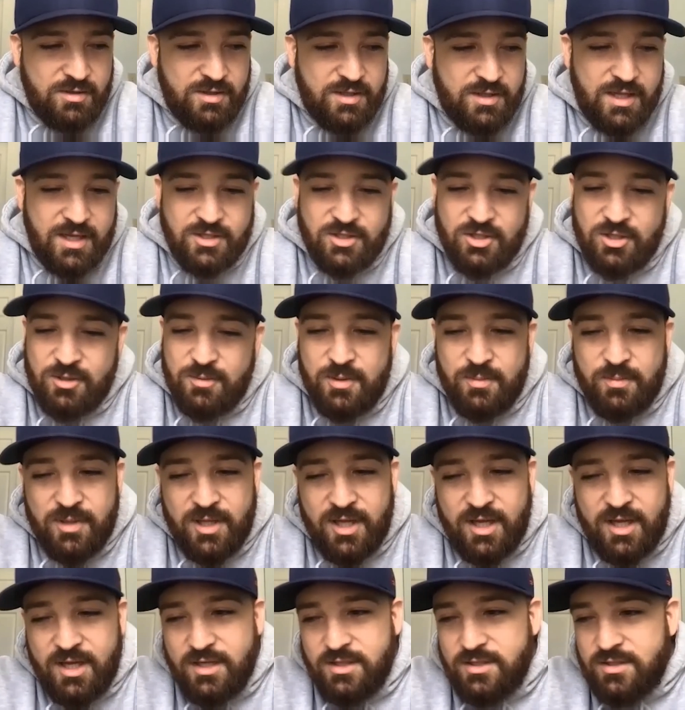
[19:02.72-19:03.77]
That's going to be a
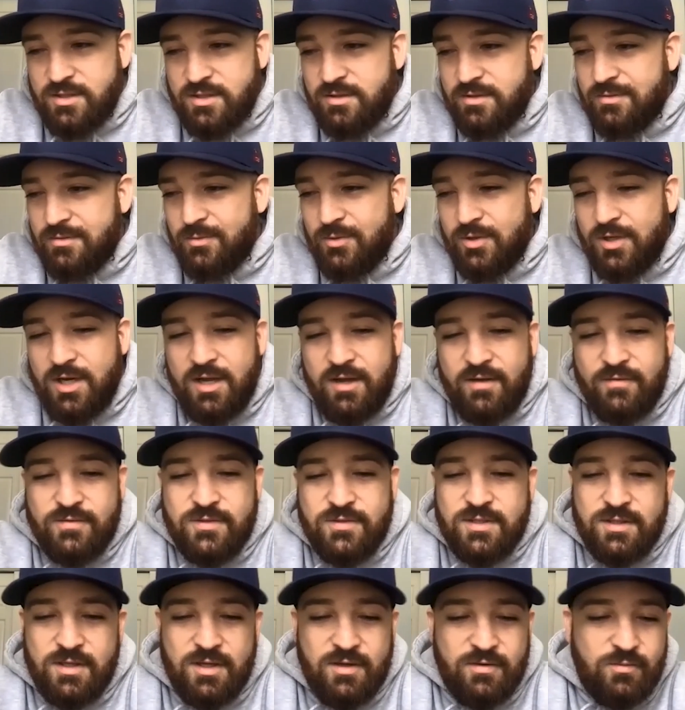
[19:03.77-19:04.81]
blast. We're going to have
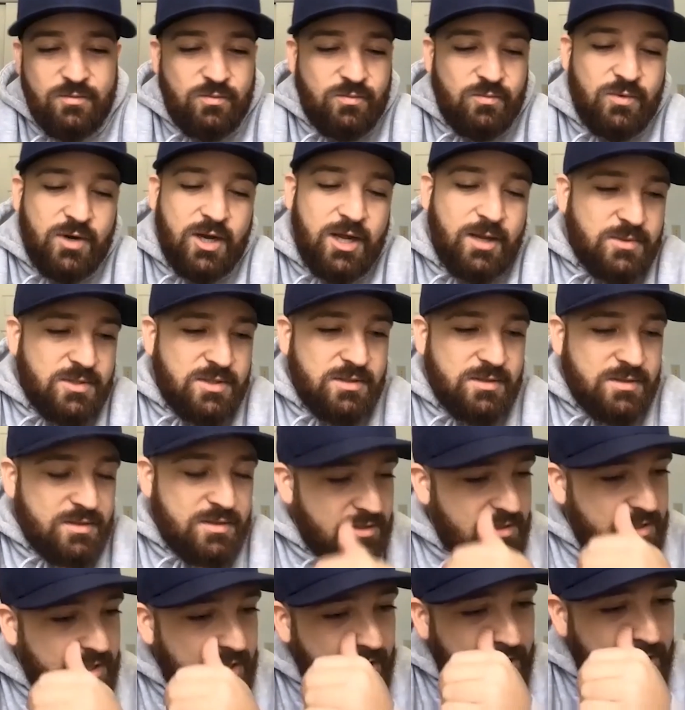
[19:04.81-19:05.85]
ramps
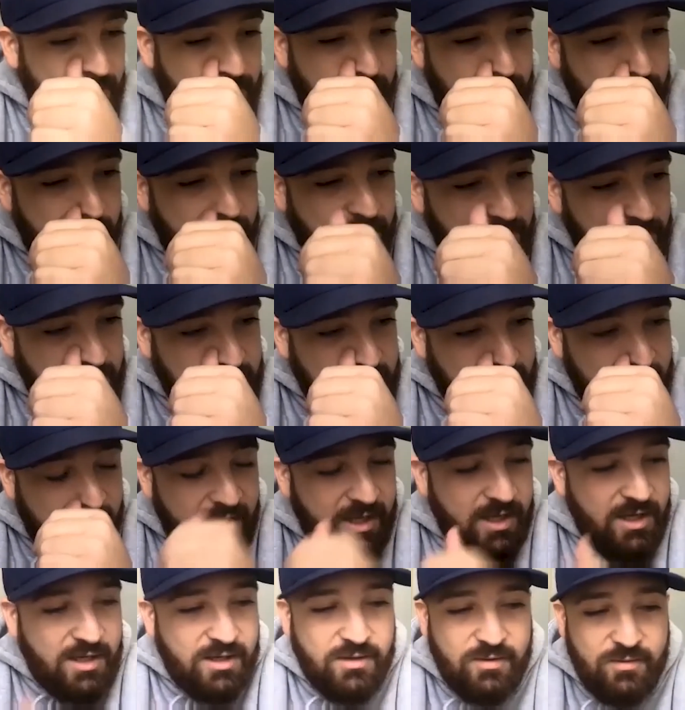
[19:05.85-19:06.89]
set up, people to
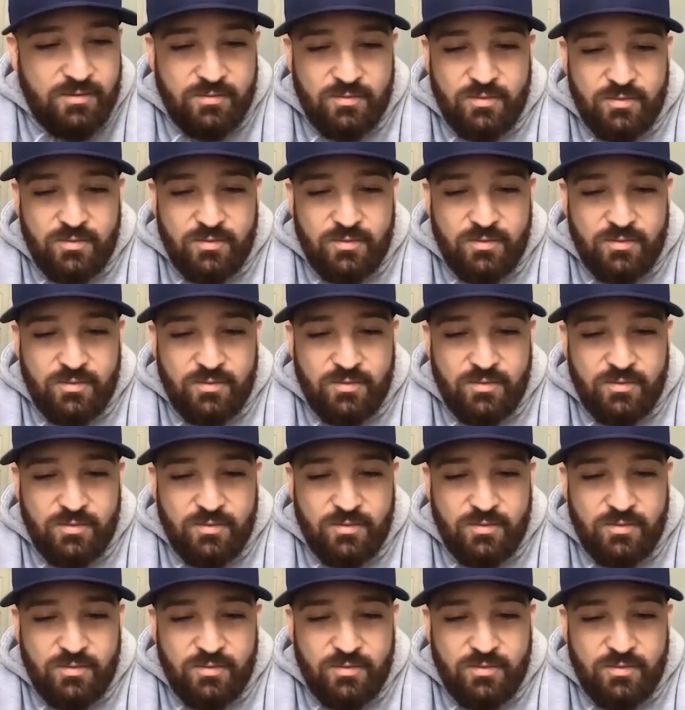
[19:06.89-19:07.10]
skate.